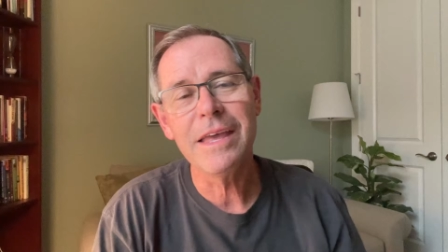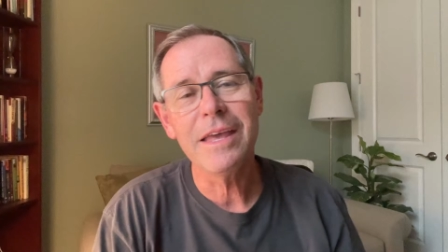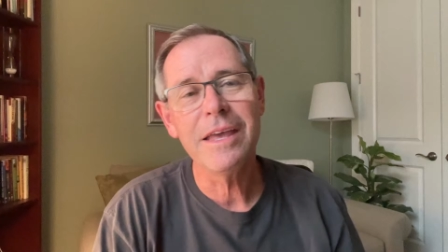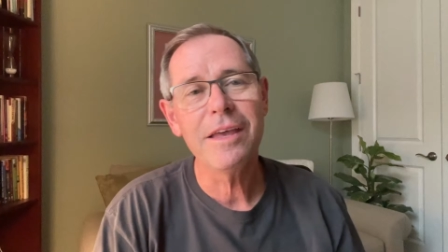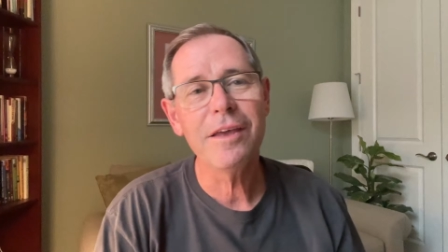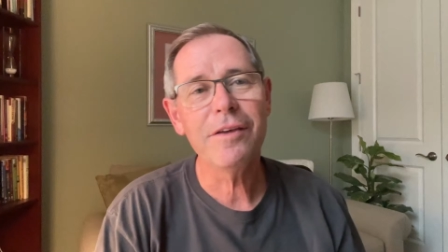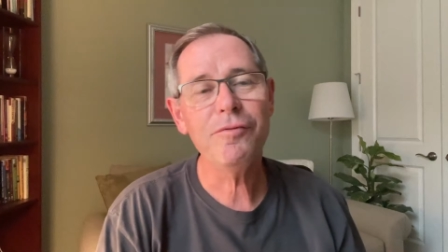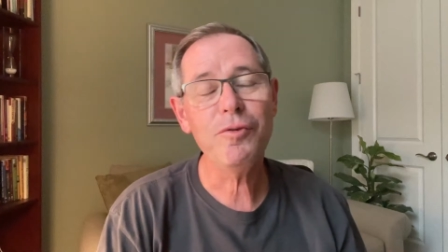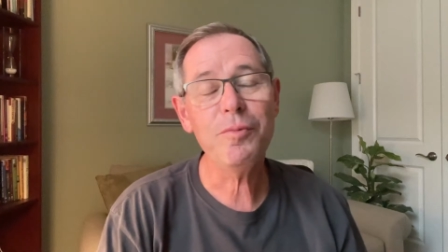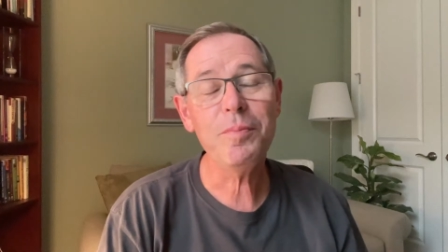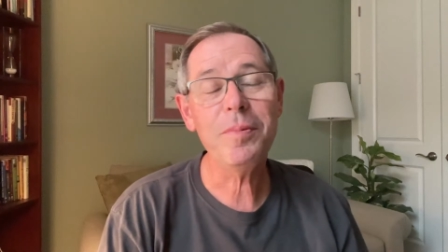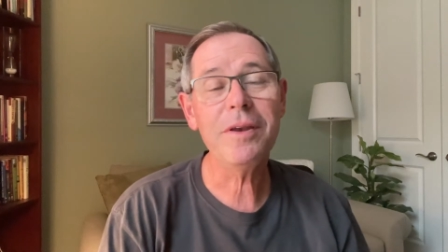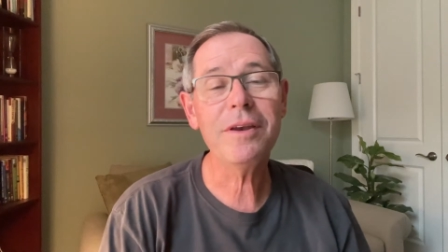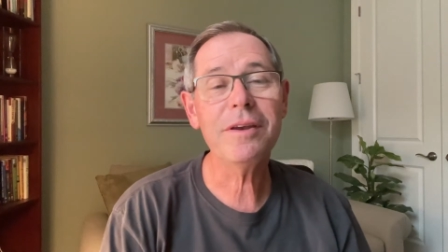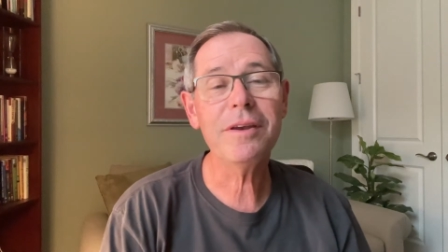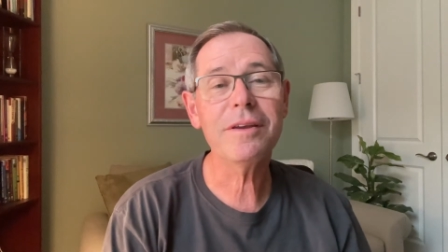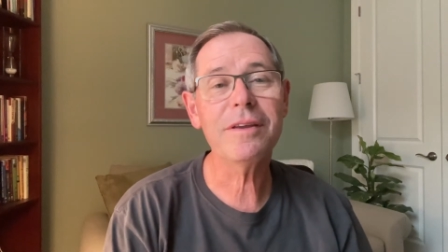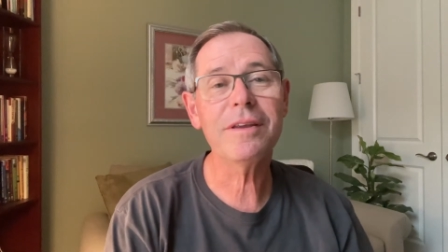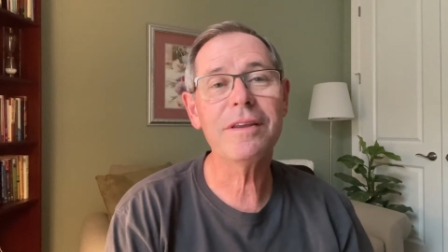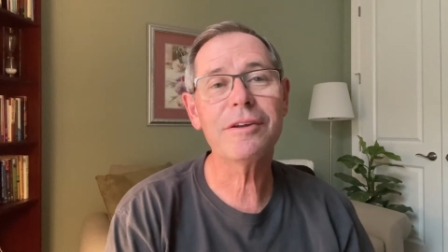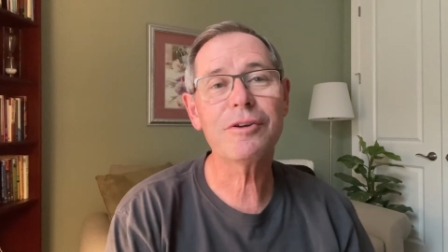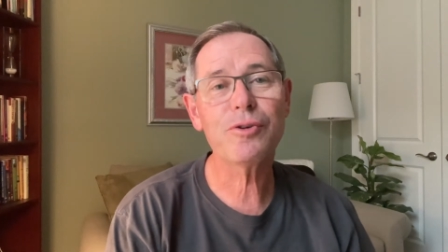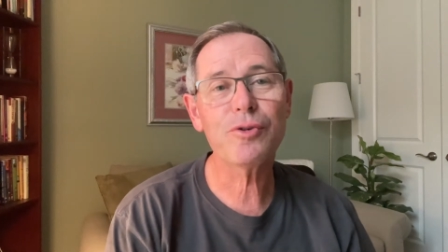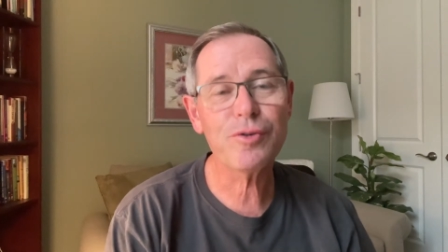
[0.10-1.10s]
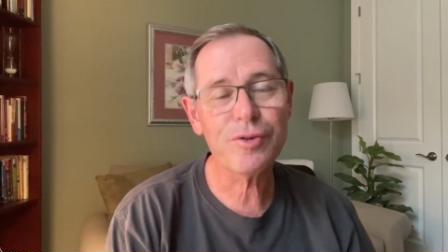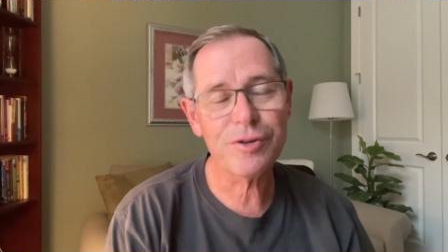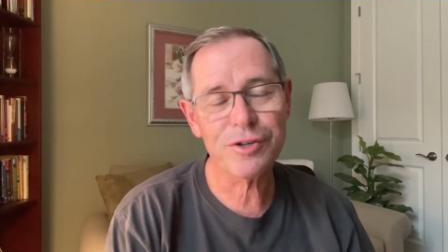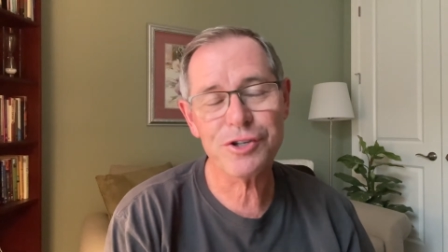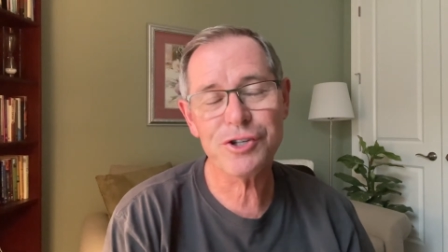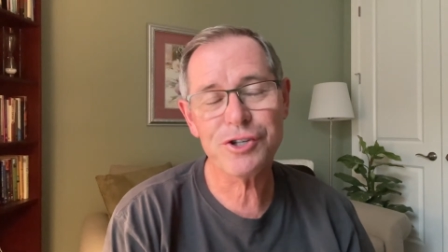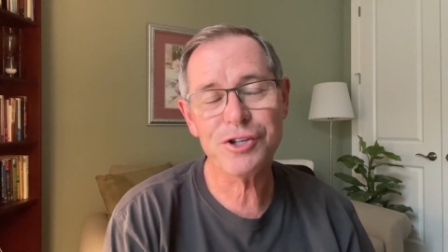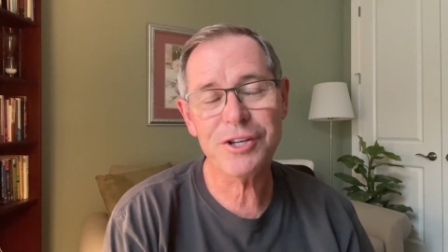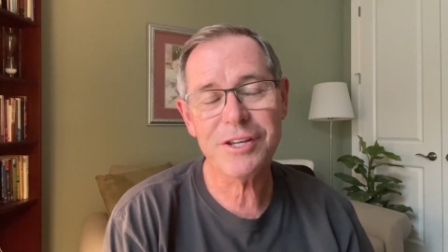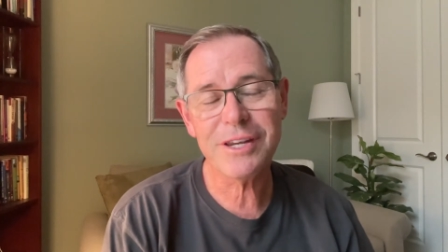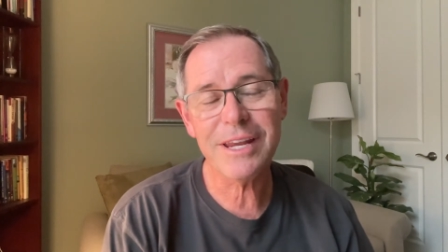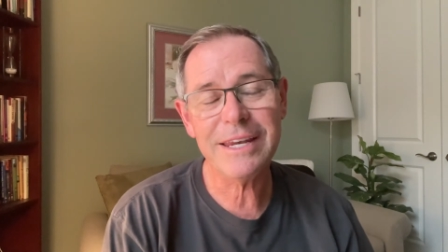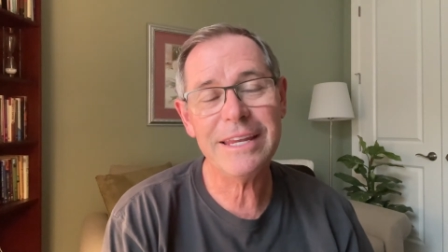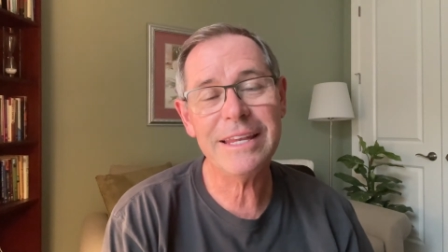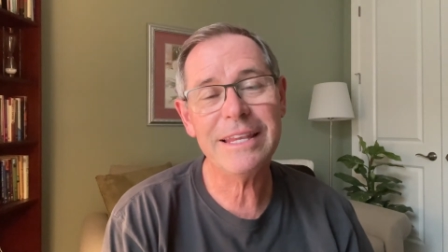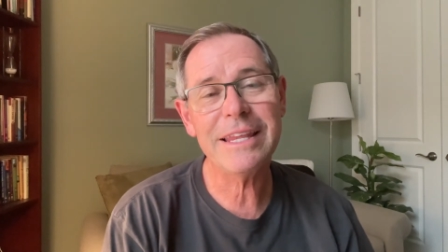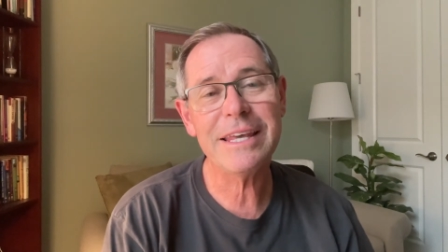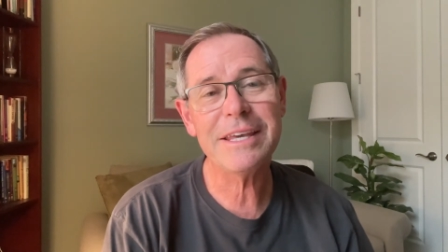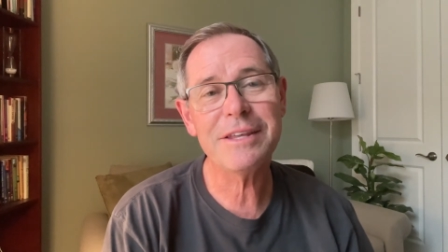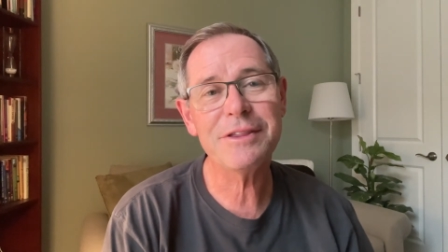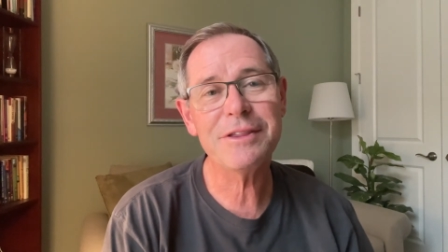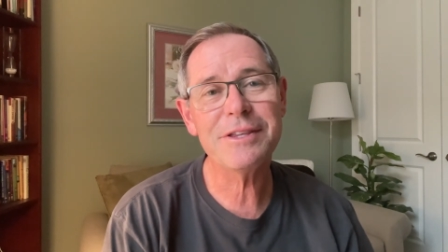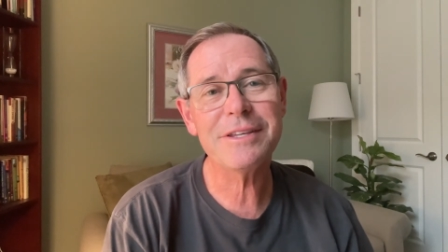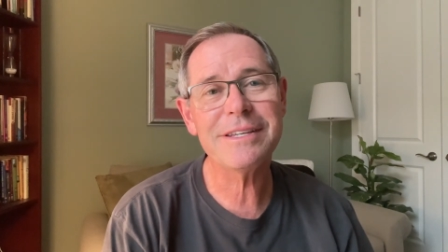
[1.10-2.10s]
If you've been a Christian any
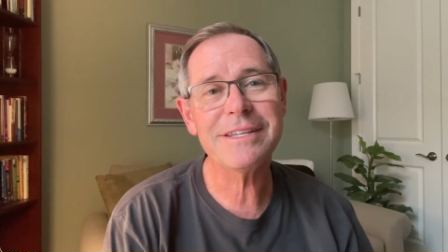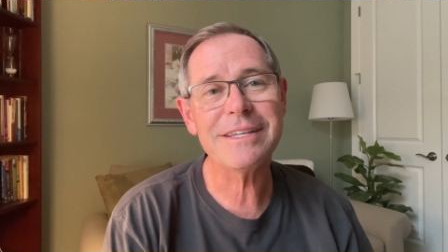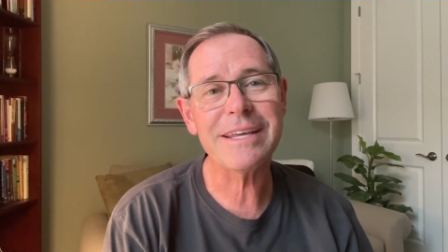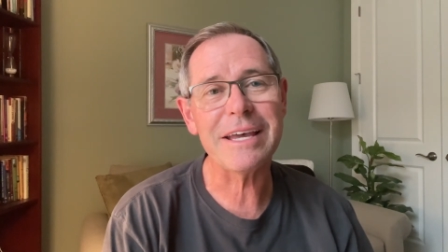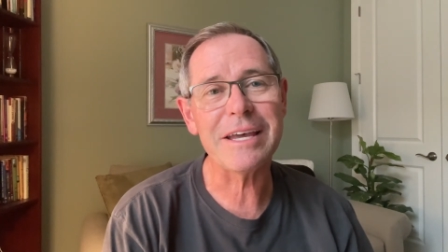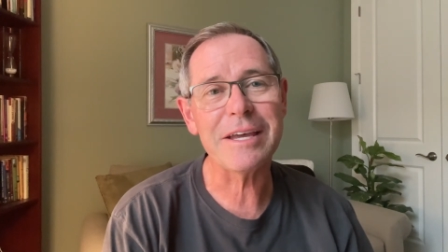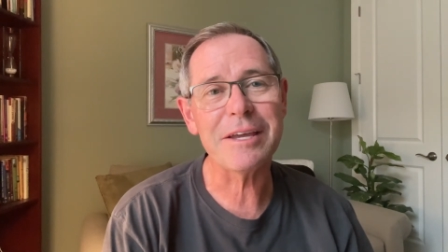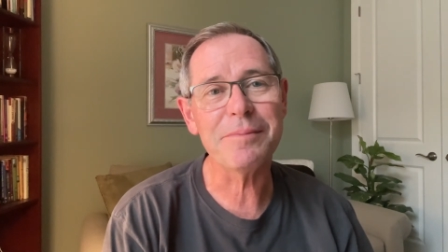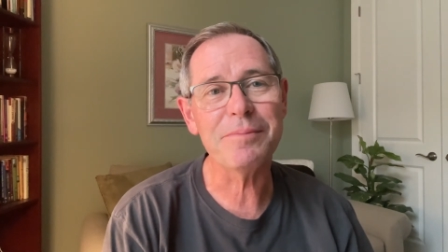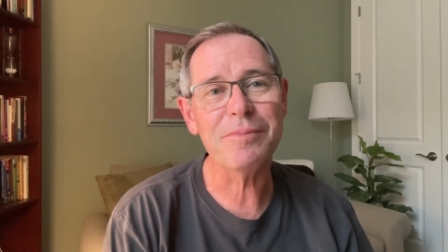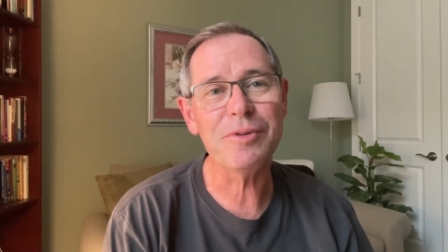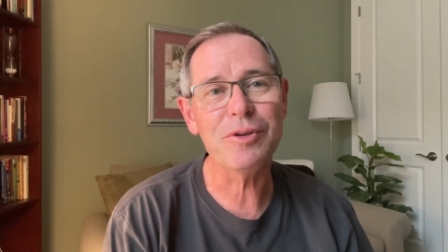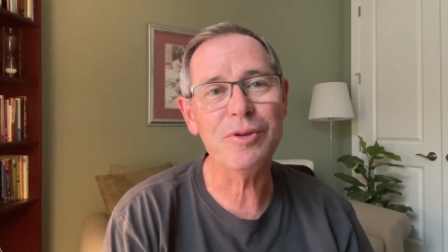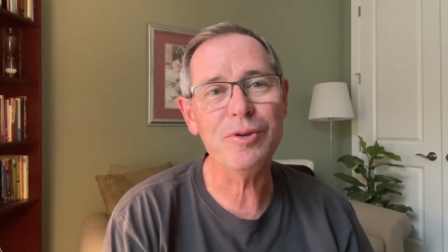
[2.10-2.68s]
length of time,